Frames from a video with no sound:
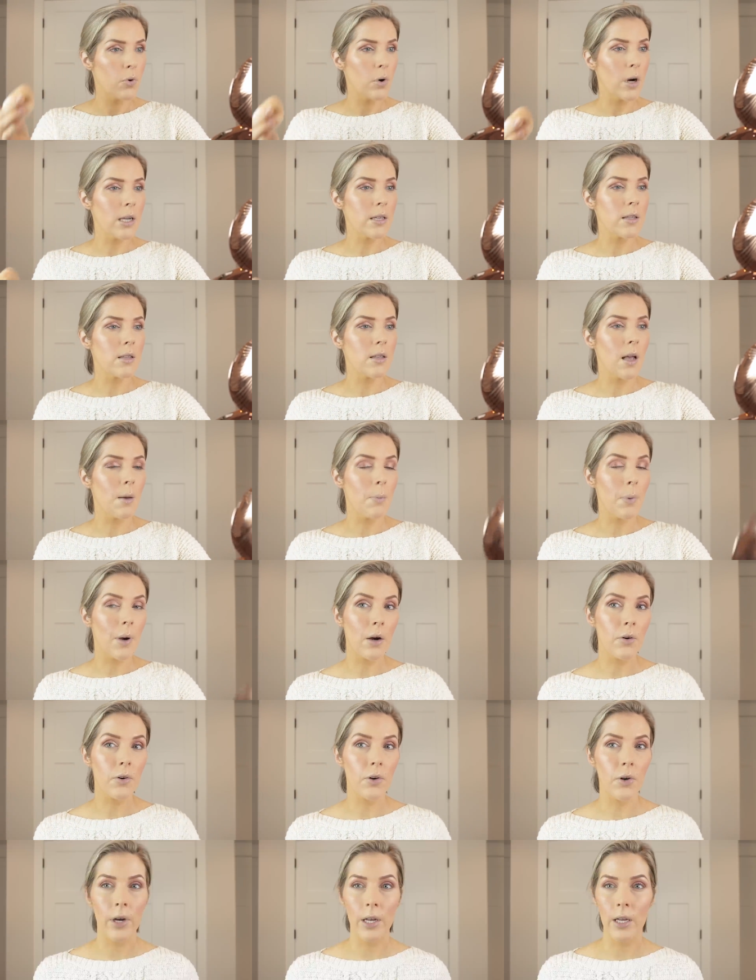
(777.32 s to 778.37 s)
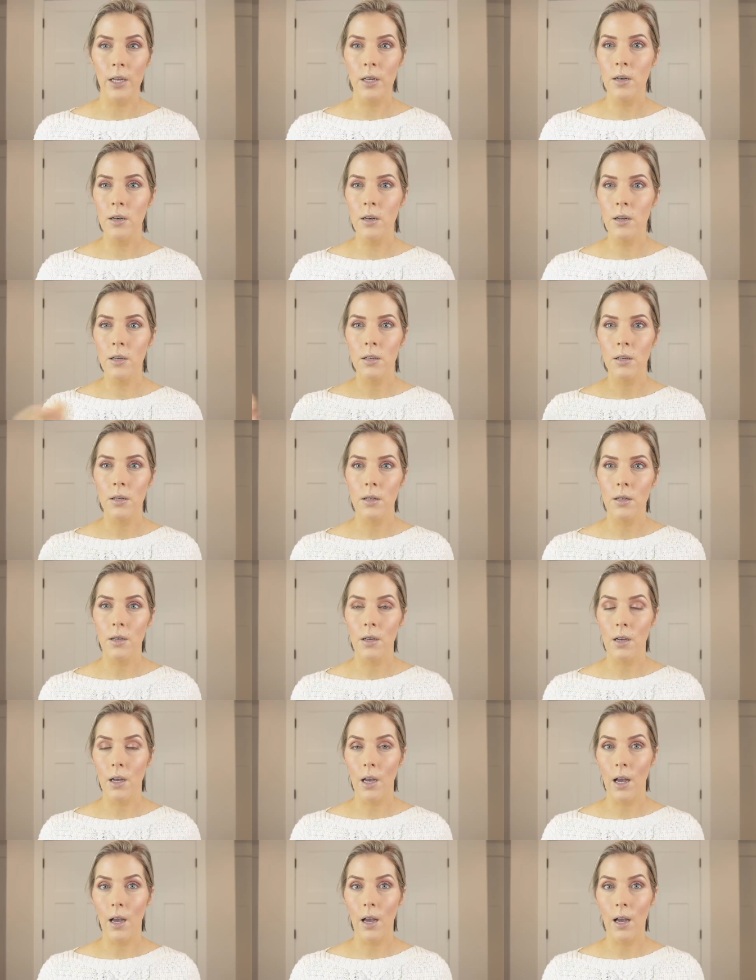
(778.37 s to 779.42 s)
press that powder in
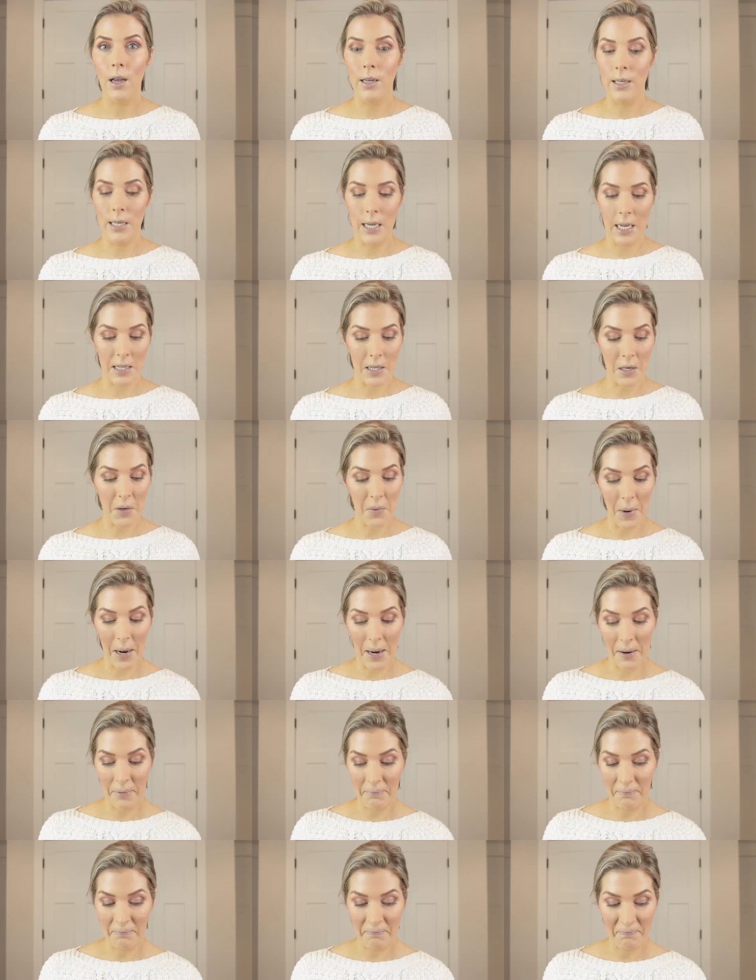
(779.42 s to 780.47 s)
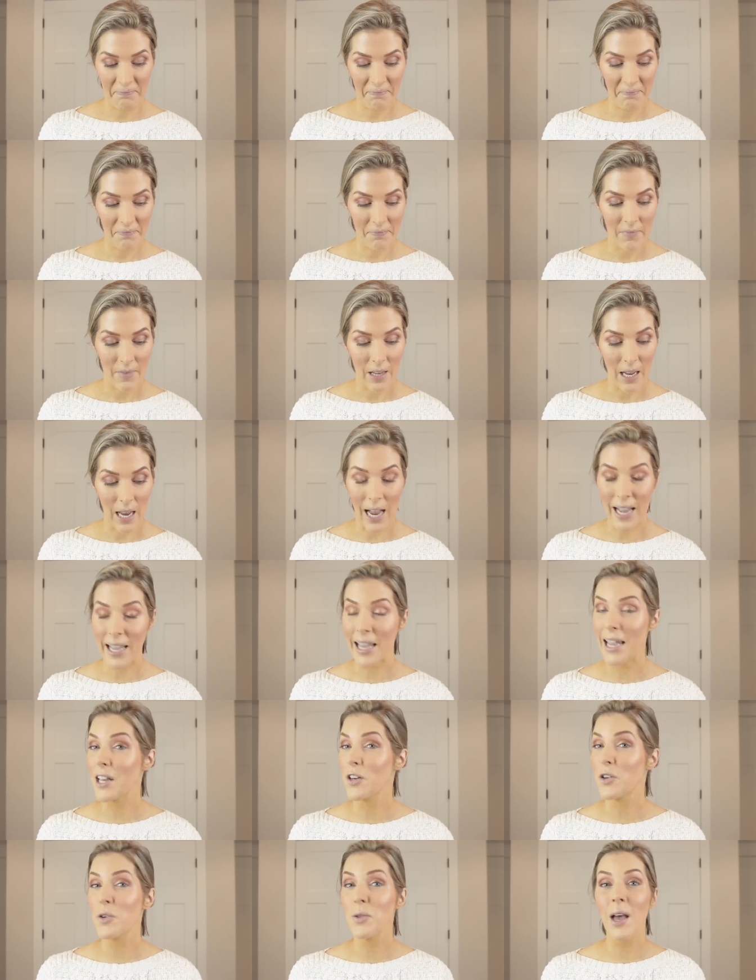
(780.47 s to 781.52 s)
and it takes it away. I
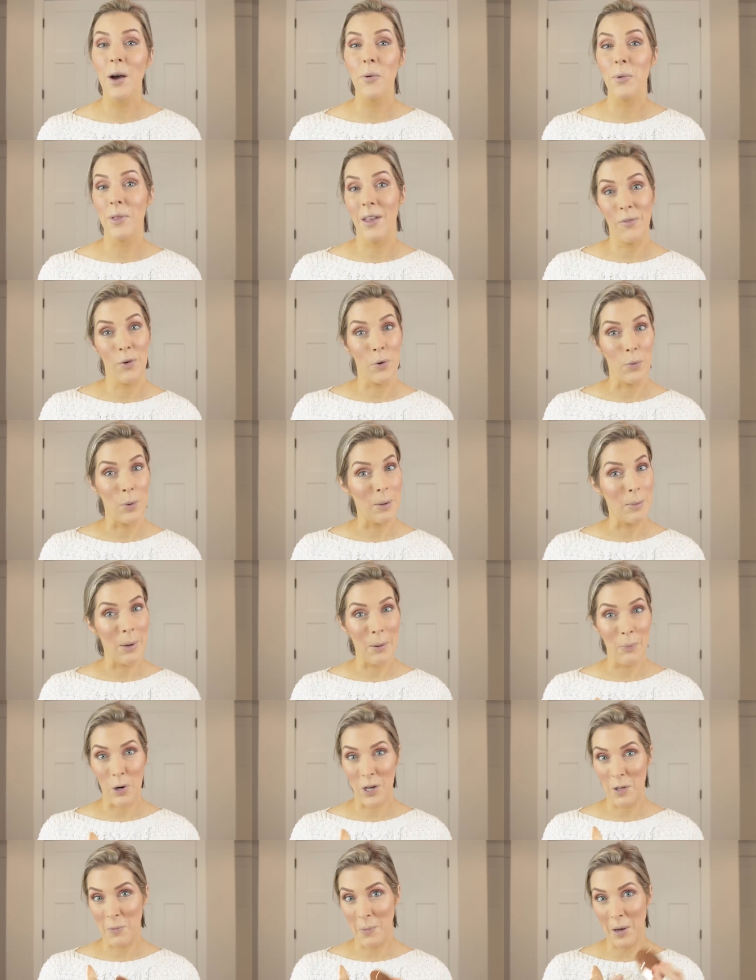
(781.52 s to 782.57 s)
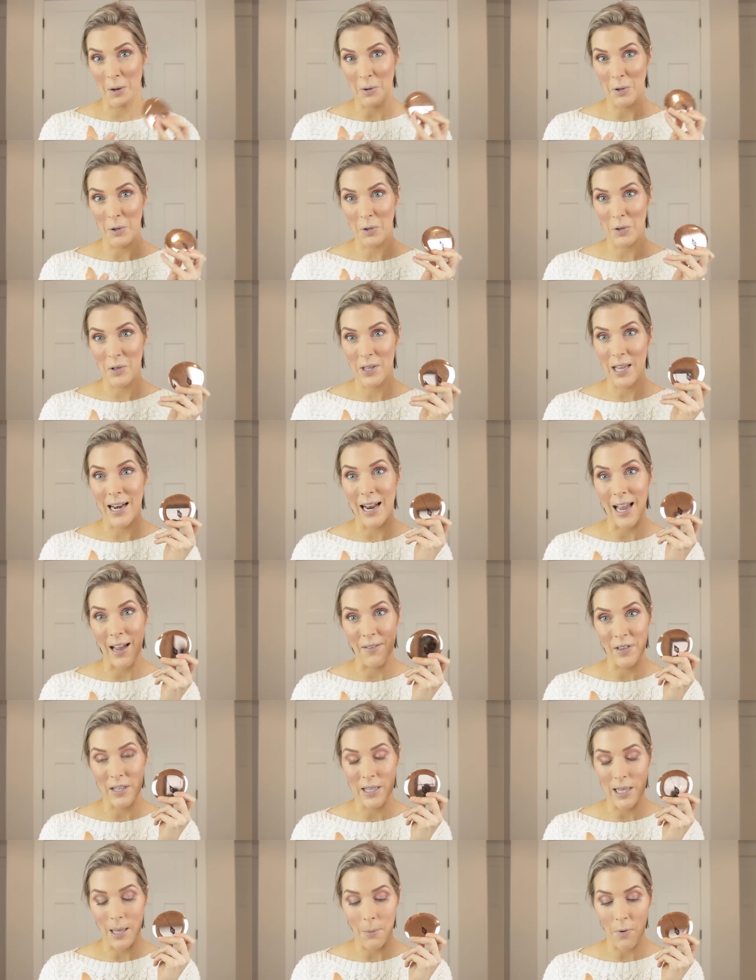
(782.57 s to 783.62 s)
can't do that with every one of my press powders and have
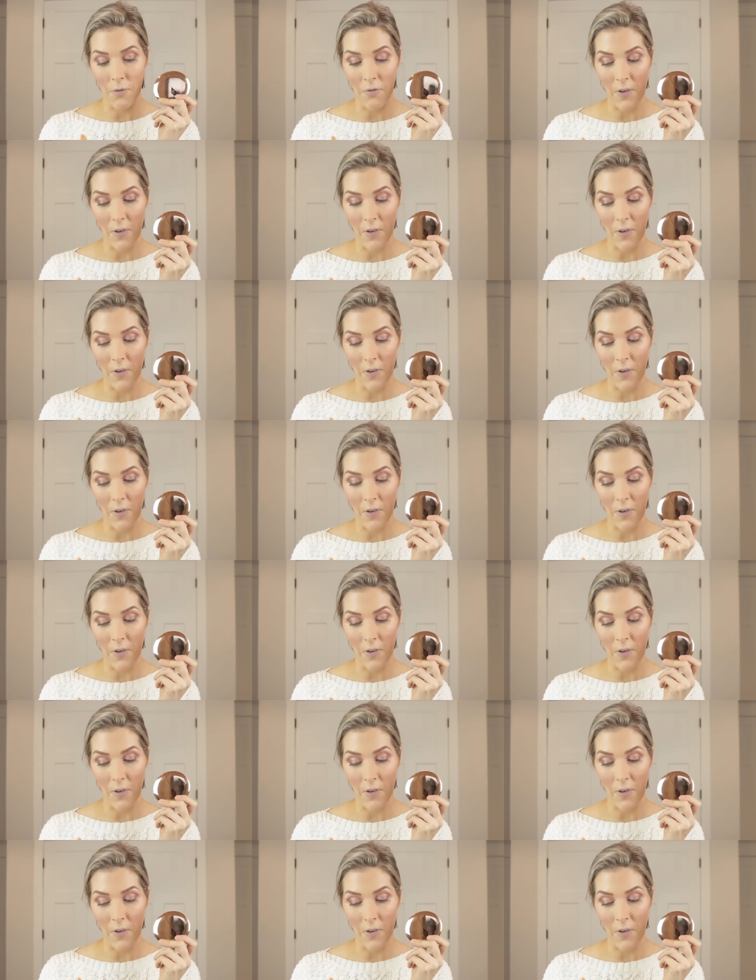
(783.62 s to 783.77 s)
the same